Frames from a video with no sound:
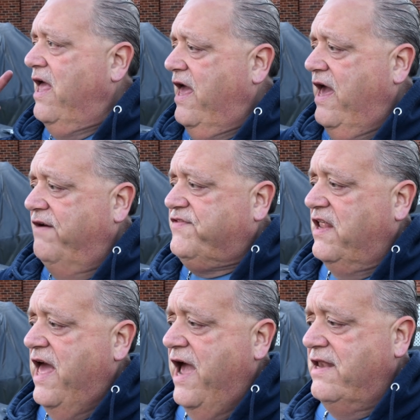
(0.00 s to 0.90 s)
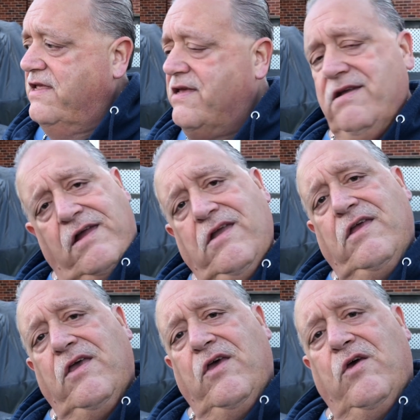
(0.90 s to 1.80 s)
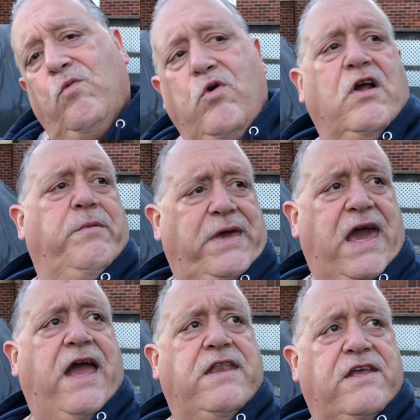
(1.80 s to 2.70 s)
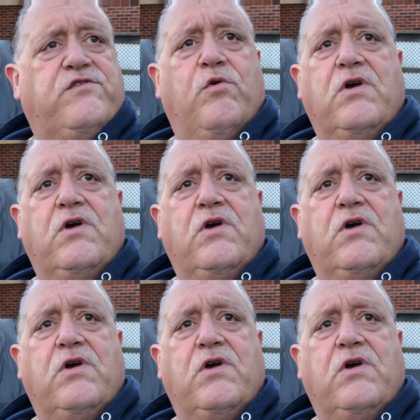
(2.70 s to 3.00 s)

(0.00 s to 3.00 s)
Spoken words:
After that, we're gonna be heading into